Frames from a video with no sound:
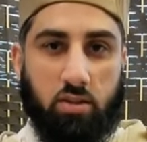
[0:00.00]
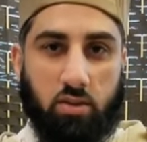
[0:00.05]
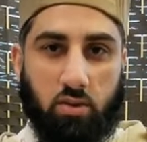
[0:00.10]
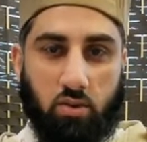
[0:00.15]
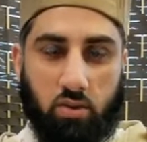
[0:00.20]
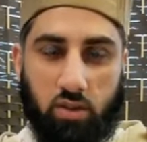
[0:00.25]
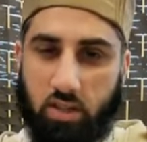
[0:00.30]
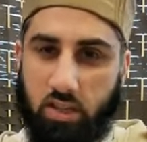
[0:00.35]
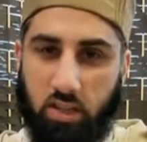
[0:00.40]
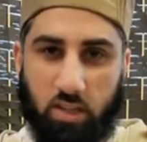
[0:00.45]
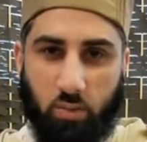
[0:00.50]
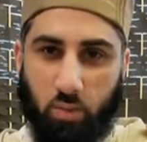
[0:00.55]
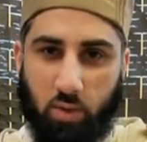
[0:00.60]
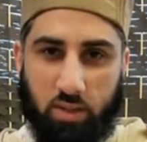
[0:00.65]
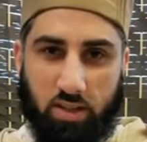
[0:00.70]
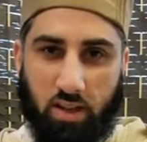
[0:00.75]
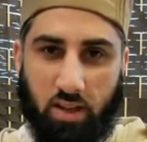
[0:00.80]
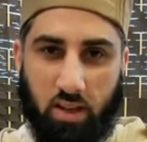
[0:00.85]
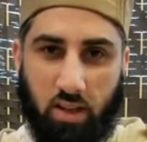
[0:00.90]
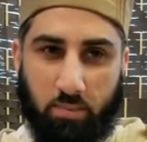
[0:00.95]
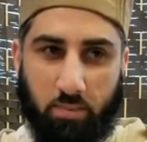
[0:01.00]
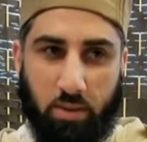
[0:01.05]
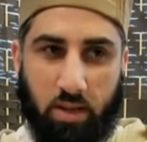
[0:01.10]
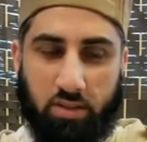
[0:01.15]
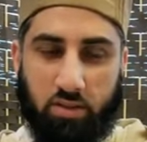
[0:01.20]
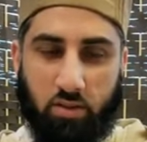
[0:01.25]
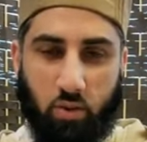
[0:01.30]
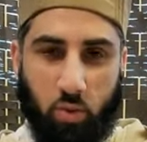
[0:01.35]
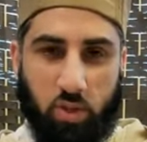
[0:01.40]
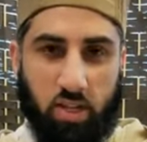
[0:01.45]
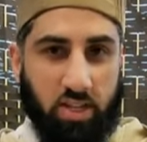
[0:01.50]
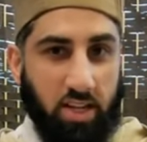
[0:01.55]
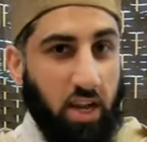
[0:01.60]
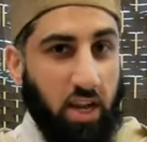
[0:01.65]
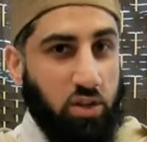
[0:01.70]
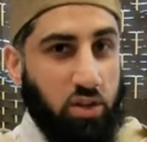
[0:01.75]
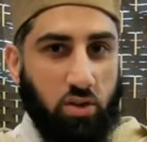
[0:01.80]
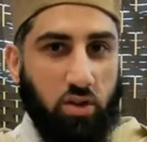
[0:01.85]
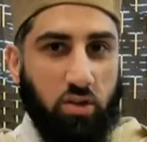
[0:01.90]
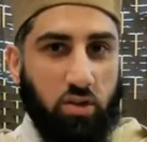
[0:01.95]
You know, he wasn't a person who was
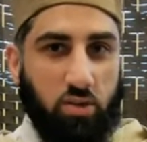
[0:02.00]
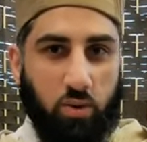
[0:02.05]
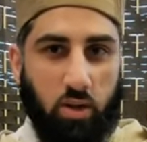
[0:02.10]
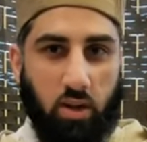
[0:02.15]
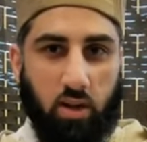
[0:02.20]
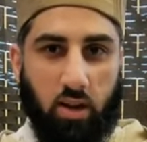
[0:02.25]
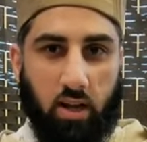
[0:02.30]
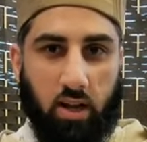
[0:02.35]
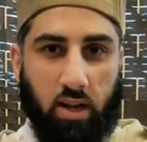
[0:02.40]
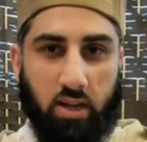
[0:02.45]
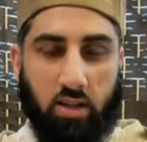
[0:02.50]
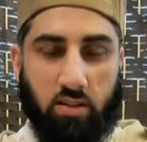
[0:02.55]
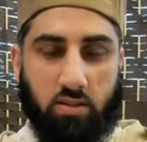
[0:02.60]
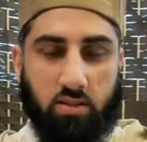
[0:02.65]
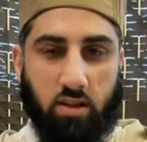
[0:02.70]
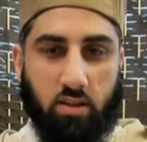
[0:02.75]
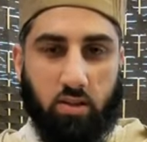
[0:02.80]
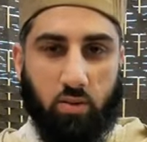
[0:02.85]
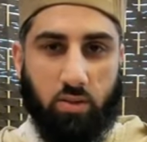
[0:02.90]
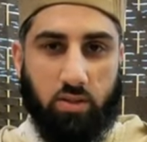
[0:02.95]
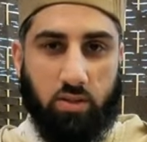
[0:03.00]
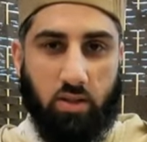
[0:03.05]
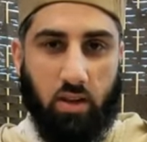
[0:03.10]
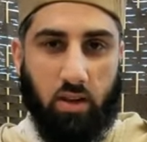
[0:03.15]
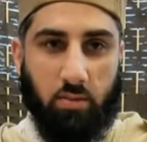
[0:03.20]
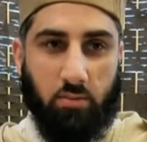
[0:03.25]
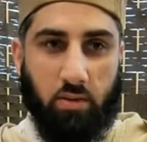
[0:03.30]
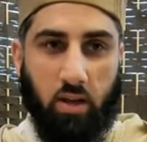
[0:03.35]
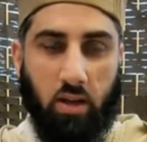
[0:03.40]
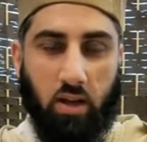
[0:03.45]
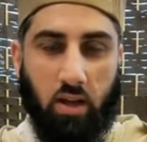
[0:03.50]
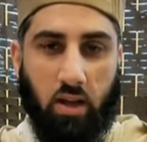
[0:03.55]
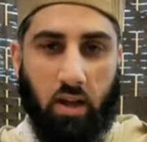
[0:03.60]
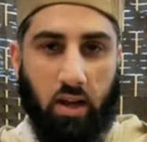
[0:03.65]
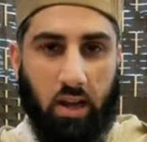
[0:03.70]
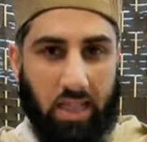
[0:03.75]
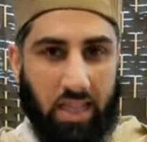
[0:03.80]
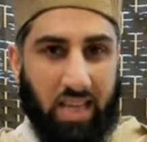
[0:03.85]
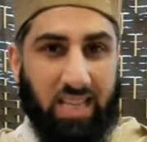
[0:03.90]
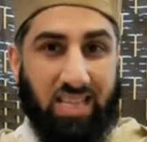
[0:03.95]
attached to this world, alayhi salatu wasalam.
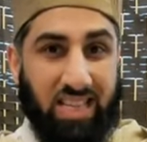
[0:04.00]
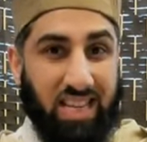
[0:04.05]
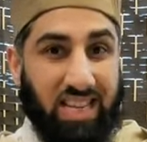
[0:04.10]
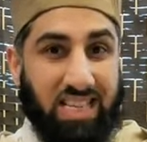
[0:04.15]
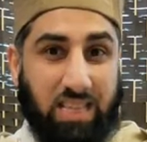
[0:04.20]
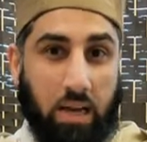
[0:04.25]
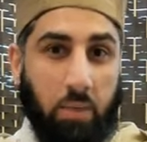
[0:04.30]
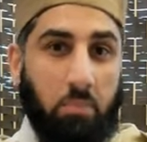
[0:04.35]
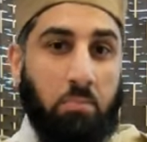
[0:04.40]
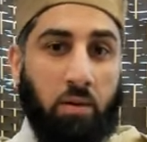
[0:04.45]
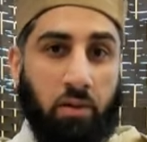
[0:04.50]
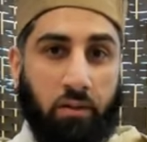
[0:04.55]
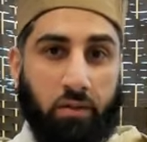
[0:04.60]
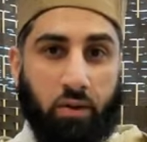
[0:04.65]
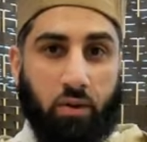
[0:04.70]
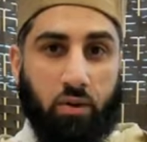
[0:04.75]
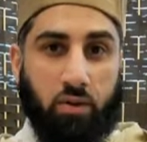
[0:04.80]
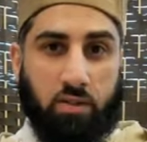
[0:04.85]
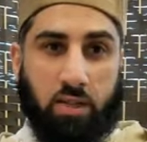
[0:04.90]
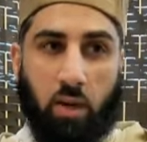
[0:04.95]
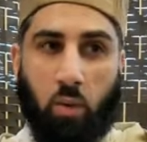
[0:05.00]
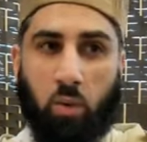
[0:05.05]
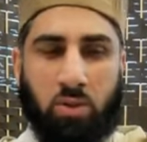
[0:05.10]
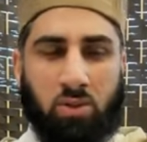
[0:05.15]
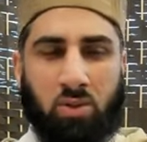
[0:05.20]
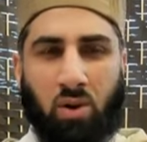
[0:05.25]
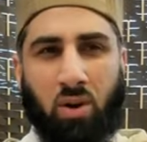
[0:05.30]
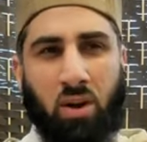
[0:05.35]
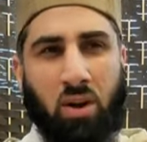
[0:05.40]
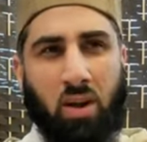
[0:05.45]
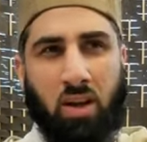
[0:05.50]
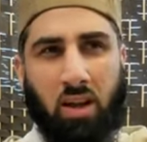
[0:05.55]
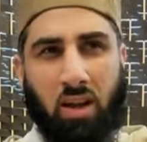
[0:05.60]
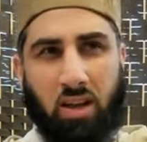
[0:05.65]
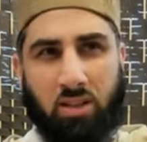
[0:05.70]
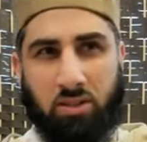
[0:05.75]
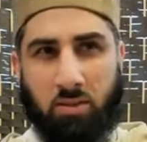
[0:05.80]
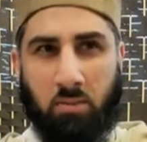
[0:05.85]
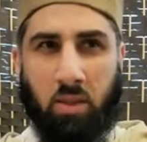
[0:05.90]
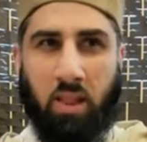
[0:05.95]
And that's an example for us. That was not
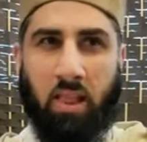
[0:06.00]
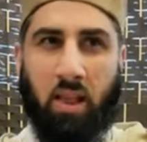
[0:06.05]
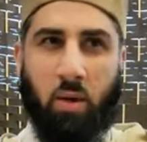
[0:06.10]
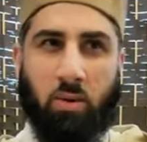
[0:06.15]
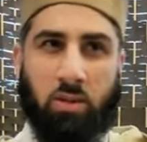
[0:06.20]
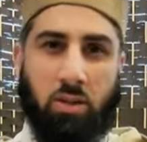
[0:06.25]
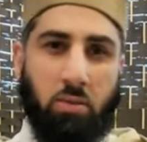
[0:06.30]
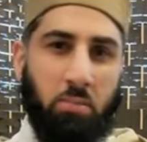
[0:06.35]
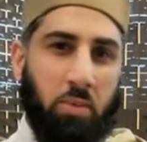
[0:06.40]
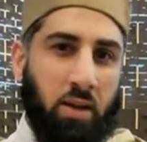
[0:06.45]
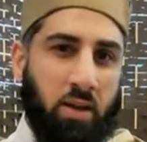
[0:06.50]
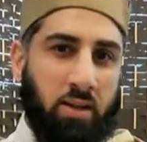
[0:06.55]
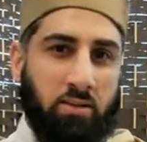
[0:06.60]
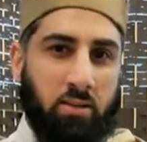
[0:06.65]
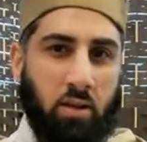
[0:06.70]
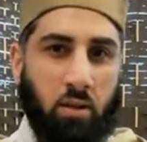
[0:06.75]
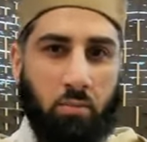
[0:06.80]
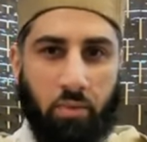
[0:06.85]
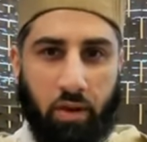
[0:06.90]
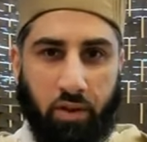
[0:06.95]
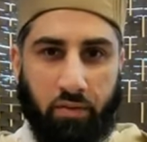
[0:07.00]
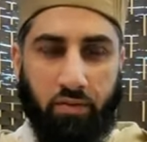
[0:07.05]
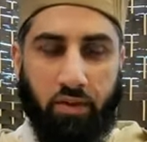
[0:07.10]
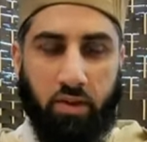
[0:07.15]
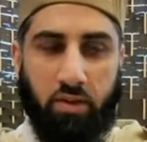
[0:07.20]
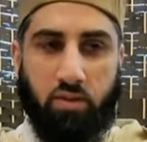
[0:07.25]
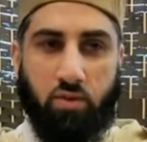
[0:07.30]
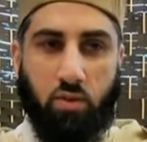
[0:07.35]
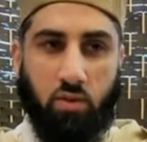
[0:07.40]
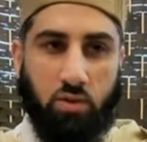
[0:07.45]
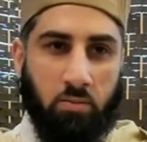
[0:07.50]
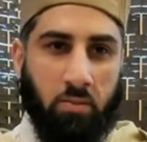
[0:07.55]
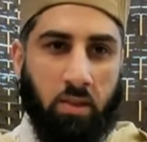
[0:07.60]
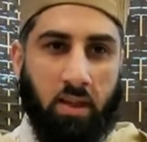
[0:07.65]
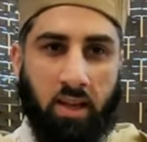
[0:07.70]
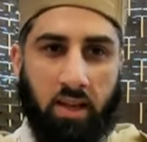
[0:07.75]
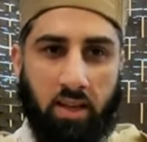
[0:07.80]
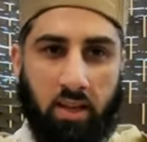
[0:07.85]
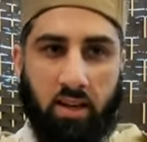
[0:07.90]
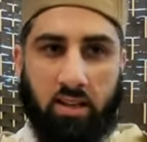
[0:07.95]
something that was his personal preference or something
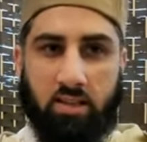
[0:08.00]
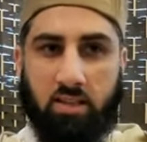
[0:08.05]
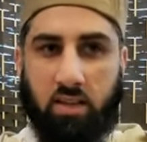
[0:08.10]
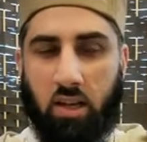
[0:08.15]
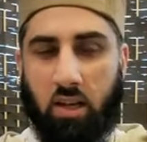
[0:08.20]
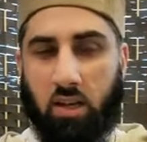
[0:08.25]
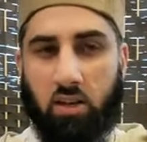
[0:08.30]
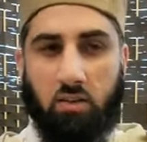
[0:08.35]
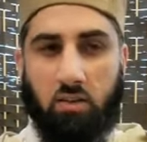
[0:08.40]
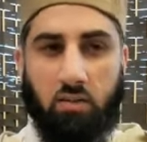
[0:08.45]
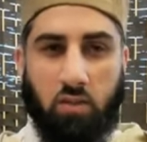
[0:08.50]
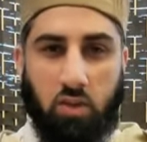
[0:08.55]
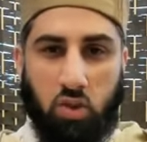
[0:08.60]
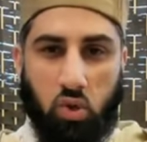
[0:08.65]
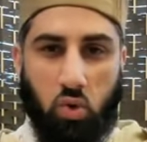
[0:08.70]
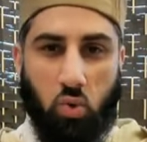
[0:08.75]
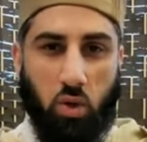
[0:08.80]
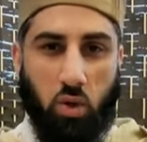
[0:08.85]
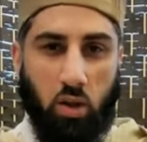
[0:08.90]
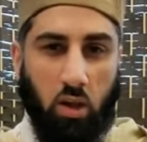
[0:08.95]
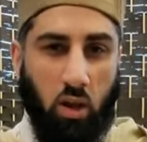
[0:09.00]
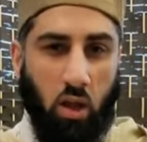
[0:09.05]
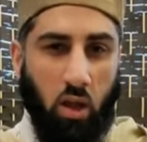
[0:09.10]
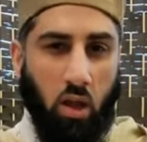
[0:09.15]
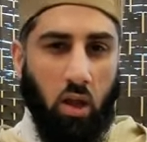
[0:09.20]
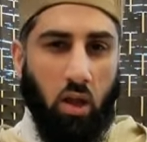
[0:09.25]
he did as an individual.